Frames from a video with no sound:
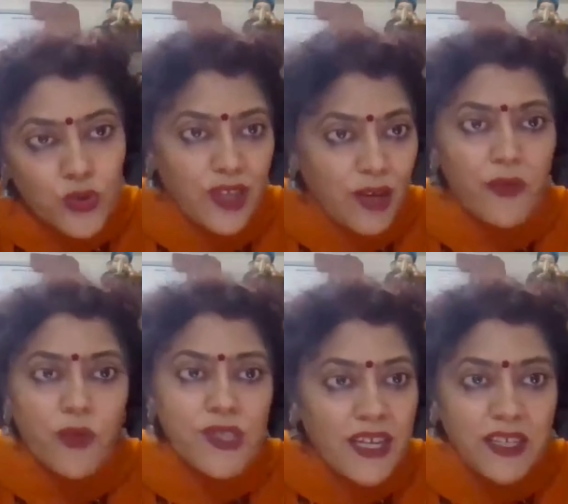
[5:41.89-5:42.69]
Of
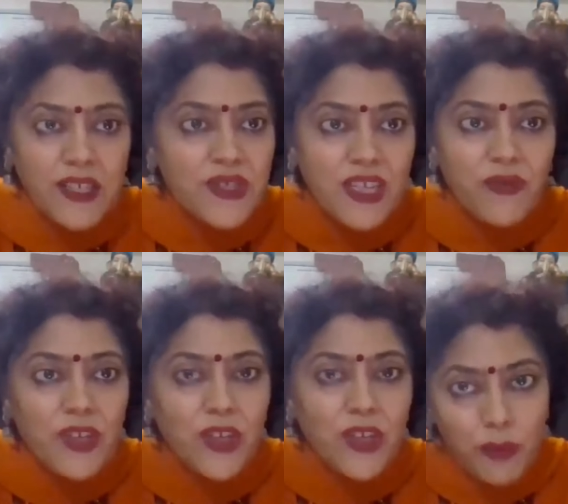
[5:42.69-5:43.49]
course, I understand
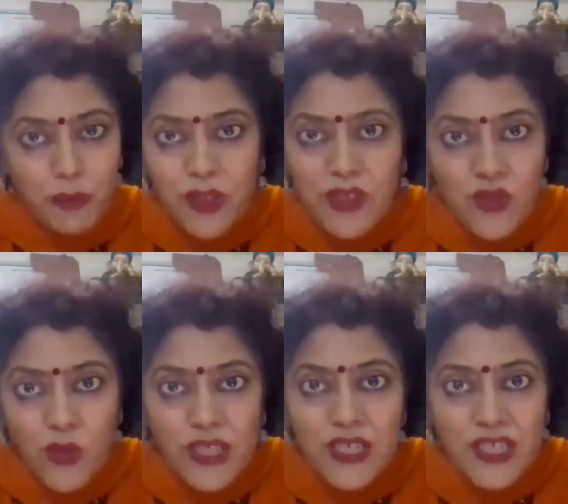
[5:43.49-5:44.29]
when you are
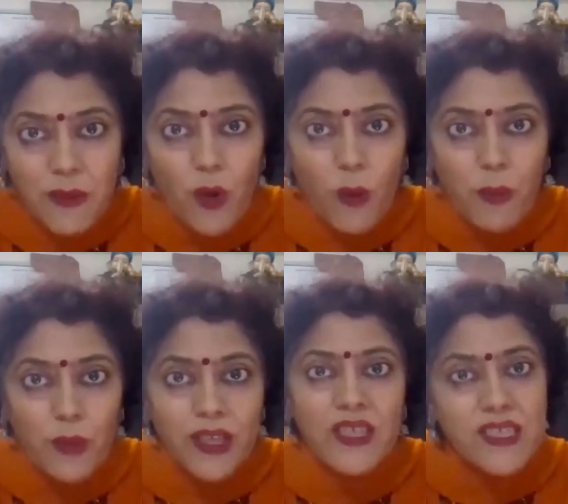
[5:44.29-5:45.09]
not eating
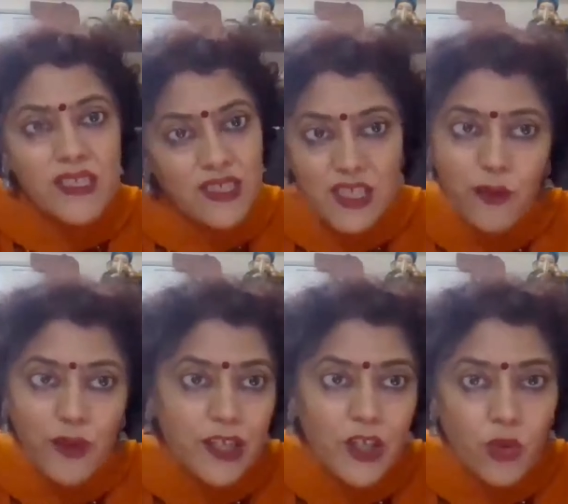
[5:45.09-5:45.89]
properly, it is
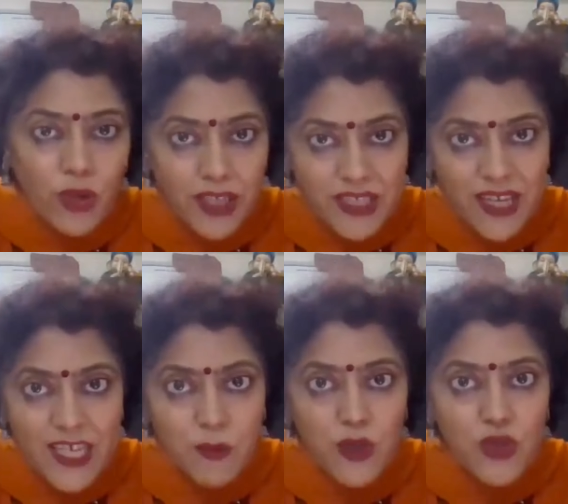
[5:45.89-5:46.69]
definitely you're not getting
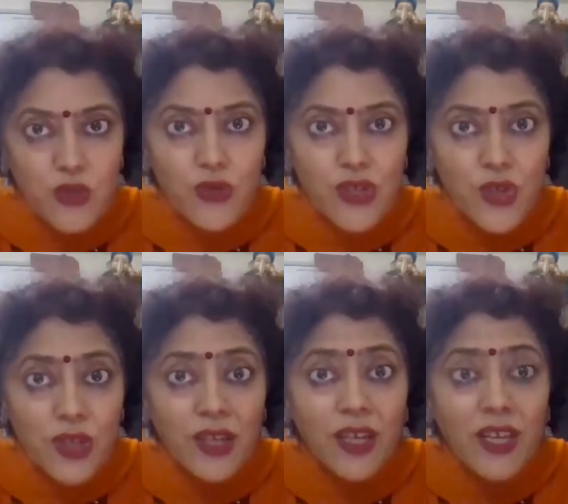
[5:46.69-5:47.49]
as much
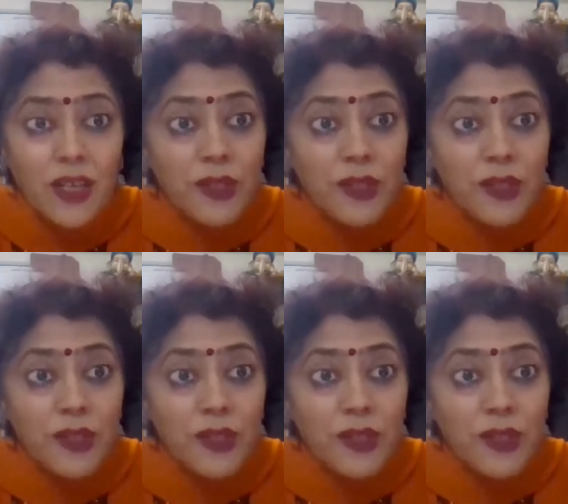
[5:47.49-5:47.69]
nutrition.